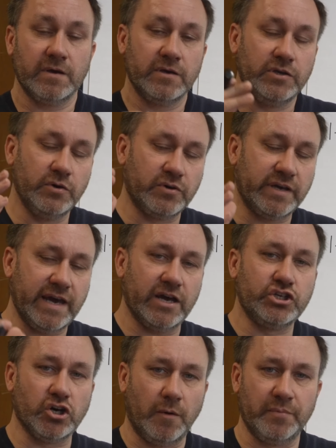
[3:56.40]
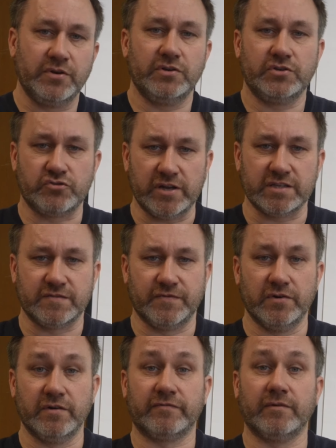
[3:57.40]
you could get a job
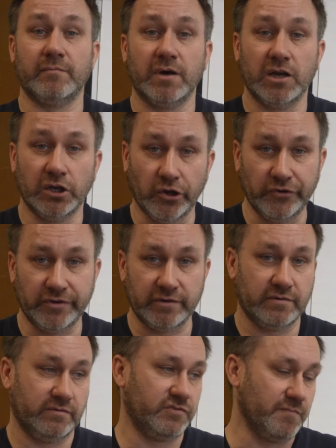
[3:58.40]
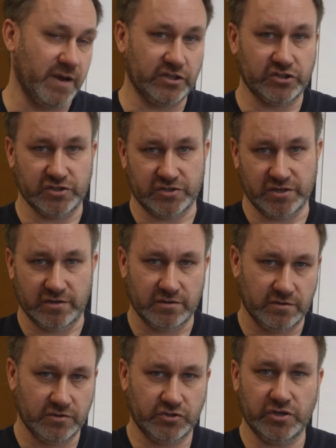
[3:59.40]
transfer from London to Manchester.
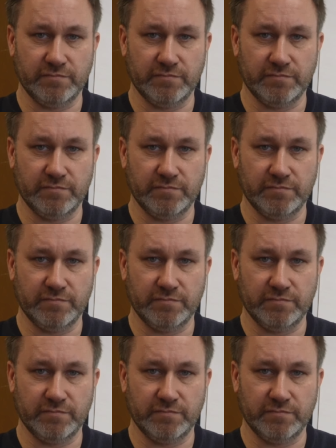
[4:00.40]
So you